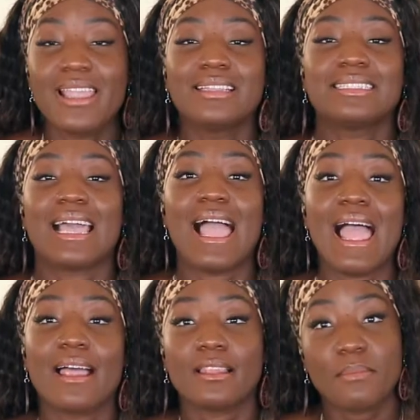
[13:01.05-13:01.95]
The
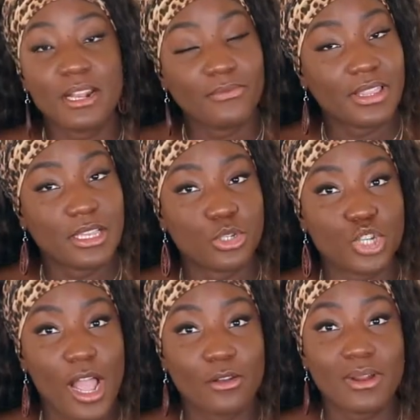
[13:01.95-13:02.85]
element for this
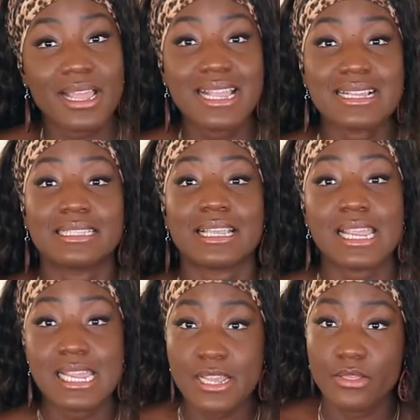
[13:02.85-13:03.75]
chakra is
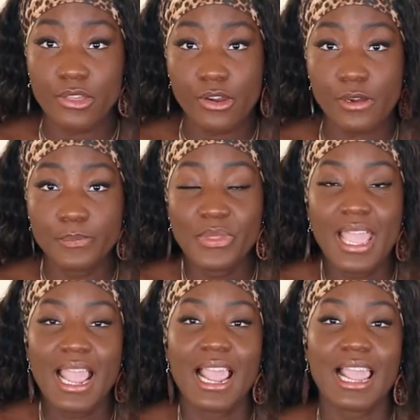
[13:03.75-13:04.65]
ether.
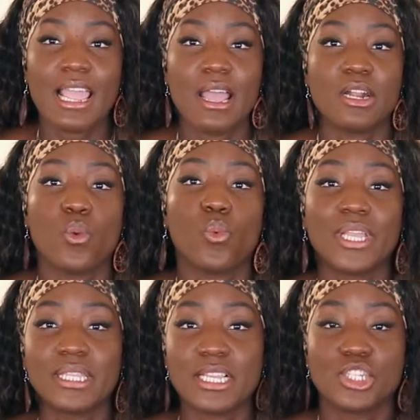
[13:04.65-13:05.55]
And
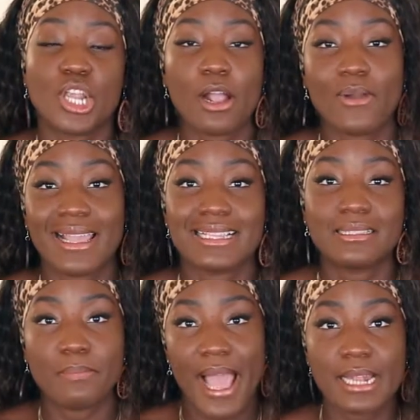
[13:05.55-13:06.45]
when this chakra is
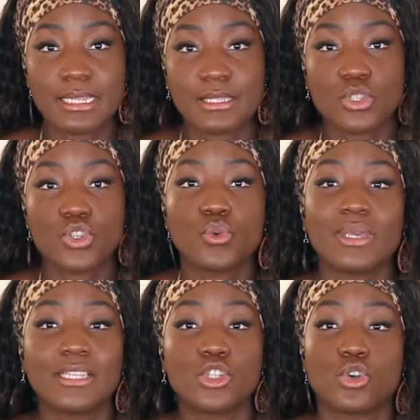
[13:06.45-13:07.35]
balanced, you
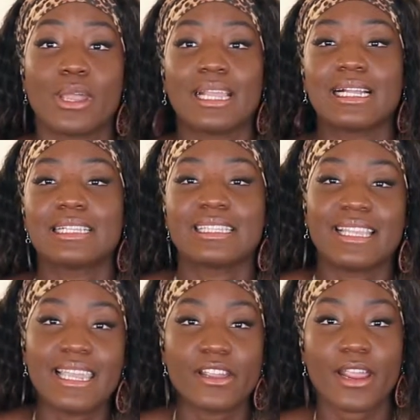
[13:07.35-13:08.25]
enjoy
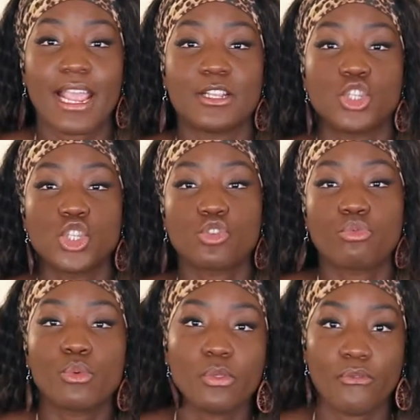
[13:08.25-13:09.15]
clear and
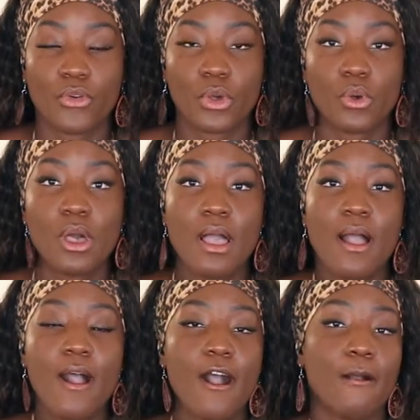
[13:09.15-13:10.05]
truthful
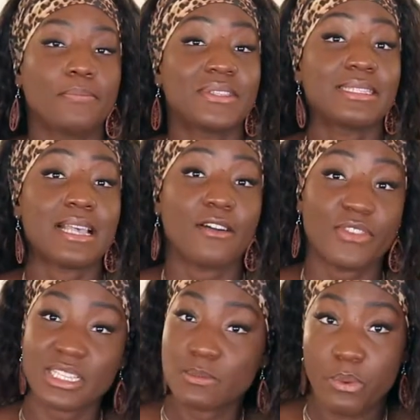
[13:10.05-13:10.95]
self
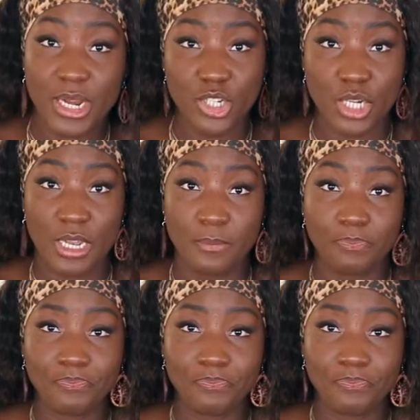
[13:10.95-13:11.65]
expression,